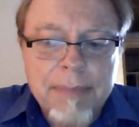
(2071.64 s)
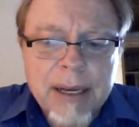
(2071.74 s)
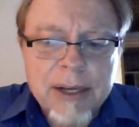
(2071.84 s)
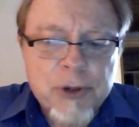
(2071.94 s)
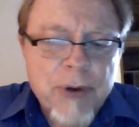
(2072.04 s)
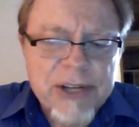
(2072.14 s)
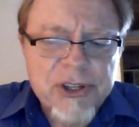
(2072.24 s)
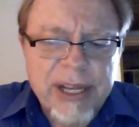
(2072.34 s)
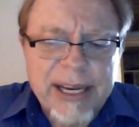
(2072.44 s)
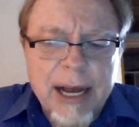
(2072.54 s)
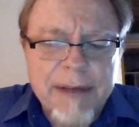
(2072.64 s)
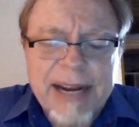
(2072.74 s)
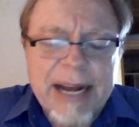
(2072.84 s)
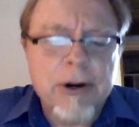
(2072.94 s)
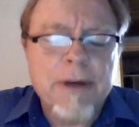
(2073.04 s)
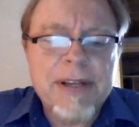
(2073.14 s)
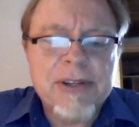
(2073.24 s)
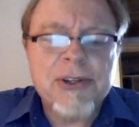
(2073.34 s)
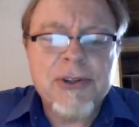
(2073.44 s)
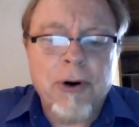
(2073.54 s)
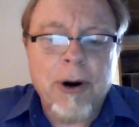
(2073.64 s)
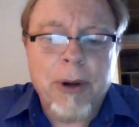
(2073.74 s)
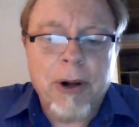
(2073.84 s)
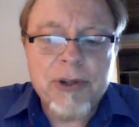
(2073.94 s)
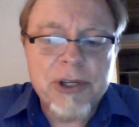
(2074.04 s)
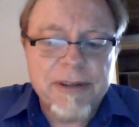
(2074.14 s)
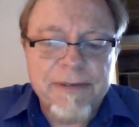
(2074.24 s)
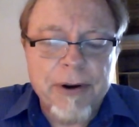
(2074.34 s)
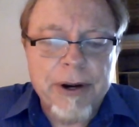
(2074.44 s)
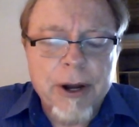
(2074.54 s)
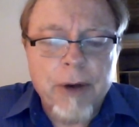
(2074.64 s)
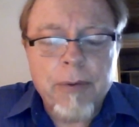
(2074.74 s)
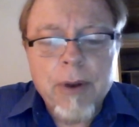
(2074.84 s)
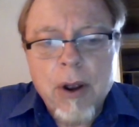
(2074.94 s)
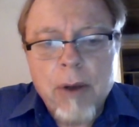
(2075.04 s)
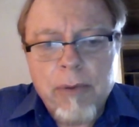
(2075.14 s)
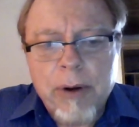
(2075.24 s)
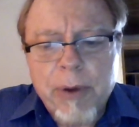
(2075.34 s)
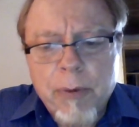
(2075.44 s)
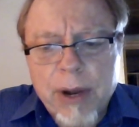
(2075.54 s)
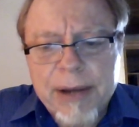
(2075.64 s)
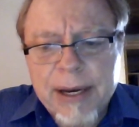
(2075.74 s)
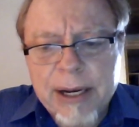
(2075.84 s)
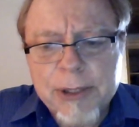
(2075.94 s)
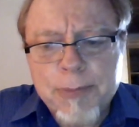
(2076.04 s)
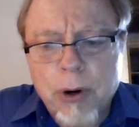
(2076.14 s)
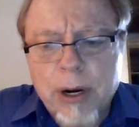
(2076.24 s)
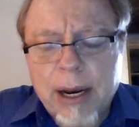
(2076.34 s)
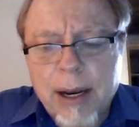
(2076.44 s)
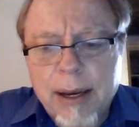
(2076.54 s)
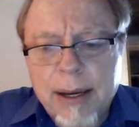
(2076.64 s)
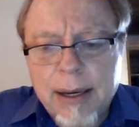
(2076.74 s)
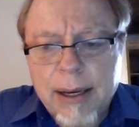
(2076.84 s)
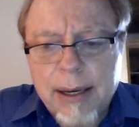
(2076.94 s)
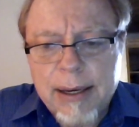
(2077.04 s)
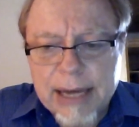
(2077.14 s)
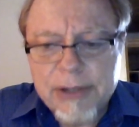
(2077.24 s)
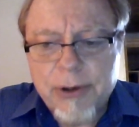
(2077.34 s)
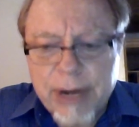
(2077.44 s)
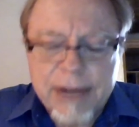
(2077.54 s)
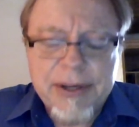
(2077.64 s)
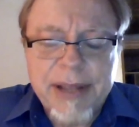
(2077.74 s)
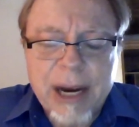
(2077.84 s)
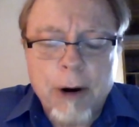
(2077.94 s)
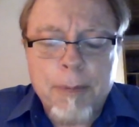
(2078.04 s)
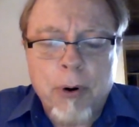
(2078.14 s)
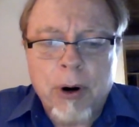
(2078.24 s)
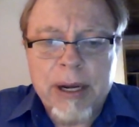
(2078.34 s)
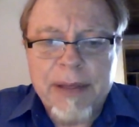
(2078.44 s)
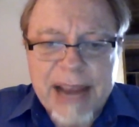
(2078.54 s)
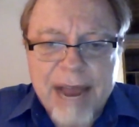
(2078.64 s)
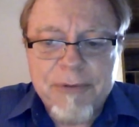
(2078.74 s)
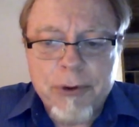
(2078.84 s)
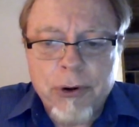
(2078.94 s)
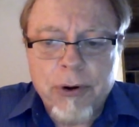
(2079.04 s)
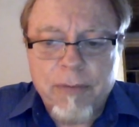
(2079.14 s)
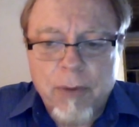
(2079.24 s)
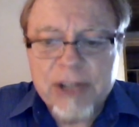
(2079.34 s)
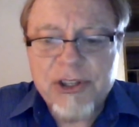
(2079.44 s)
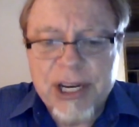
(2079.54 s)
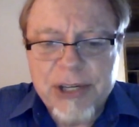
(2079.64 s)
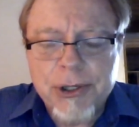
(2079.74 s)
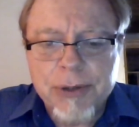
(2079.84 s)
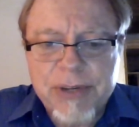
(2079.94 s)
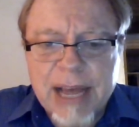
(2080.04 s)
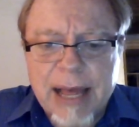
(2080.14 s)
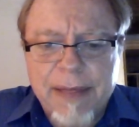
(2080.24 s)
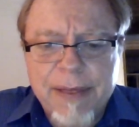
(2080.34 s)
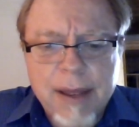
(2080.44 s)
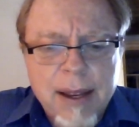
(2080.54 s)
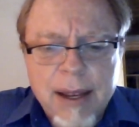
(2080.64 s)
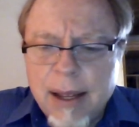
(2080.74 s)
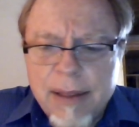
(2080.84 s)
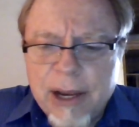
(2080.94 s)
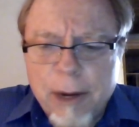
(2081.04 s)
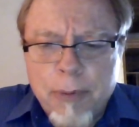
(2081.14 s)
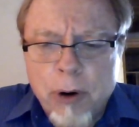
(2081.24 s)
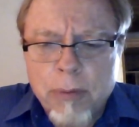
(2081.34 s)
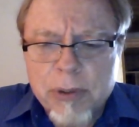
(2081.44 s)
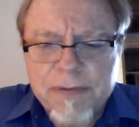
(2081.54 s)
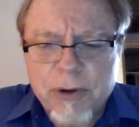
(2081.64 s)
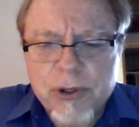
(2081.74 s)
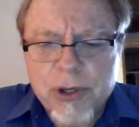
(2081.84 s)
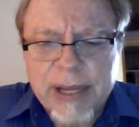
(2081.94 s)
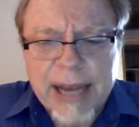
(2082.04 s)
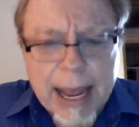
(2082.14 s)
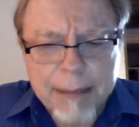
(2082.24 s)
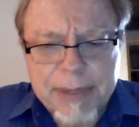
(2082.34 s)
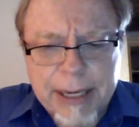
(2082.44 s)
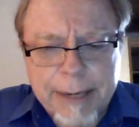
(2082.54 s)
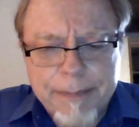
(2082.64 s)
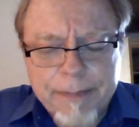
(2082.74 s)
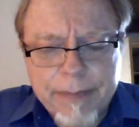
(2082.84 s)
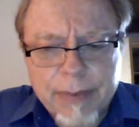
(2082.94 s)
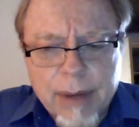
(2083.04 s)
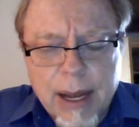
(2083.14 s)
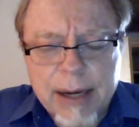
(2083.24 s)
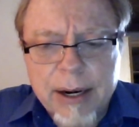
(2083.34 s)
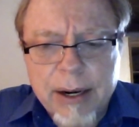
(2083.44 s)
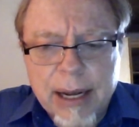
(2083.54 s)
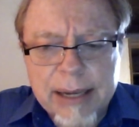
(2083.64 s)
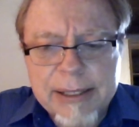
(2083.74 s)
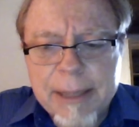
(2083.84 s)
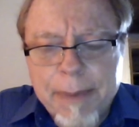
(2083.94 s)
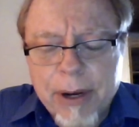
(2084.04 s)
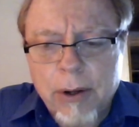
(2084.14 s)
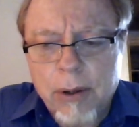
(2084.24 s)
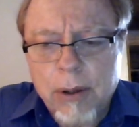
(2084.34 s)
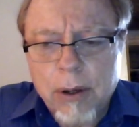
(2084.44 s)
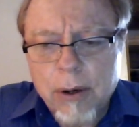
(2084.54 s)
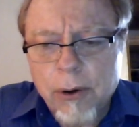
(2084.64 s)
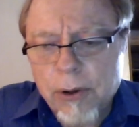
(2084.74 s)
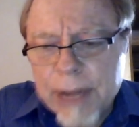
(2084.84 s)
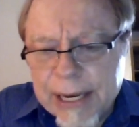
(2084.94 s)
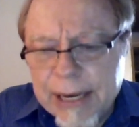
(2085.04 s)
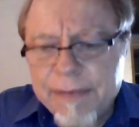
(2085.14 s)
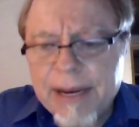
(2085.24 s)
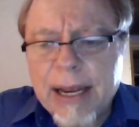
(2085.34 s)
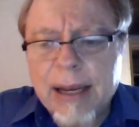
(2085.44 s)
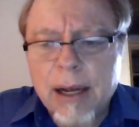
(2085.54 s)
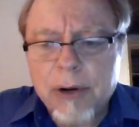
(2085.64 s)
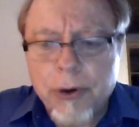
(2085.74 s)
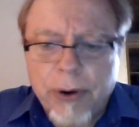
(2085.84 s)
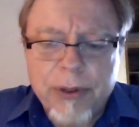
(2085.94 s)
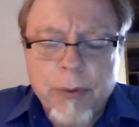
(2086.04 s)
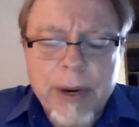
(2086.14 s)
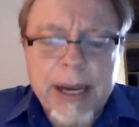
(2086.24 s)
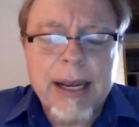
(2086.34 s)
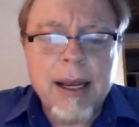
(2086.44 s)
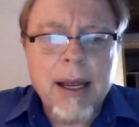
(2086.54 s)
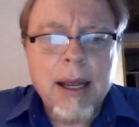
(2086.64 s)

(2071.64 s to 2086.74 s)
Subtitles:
Strangely enough, and I don't know if this is normal, just a footnote, when we went to Innsbruck yesterday to the airport at the afternoon of Wednesday, June 10th, the airport was virtually empty. On a typical early evening during the week.